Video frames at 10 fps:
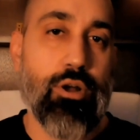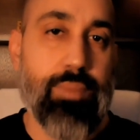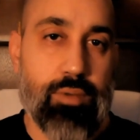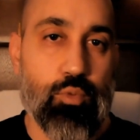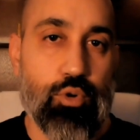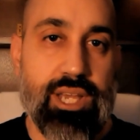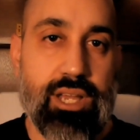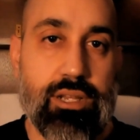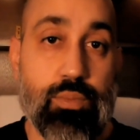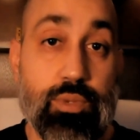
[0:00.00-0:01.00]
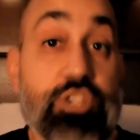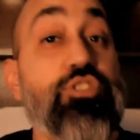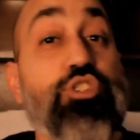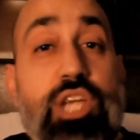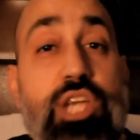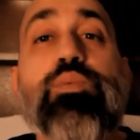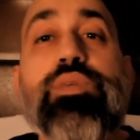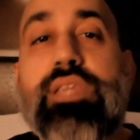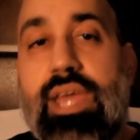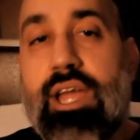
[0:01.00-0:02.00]
about mortality? We just
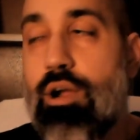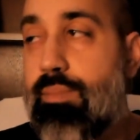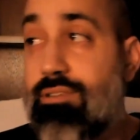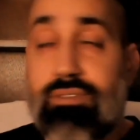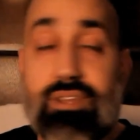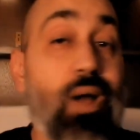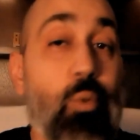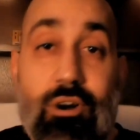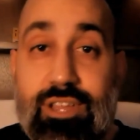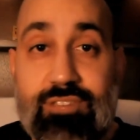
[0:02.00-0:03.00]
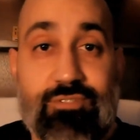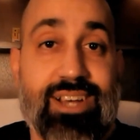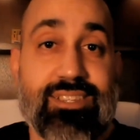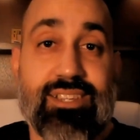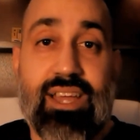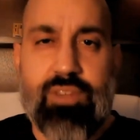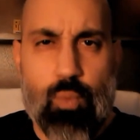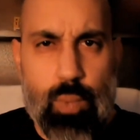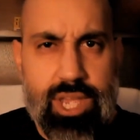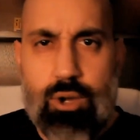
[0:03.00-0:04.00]
genuinely care about not walking fast and having
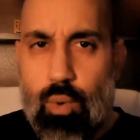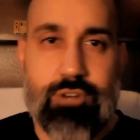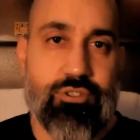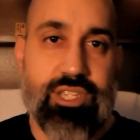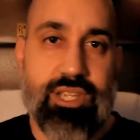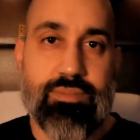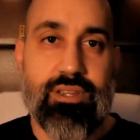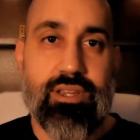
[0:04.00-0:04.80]
weak quadriceps.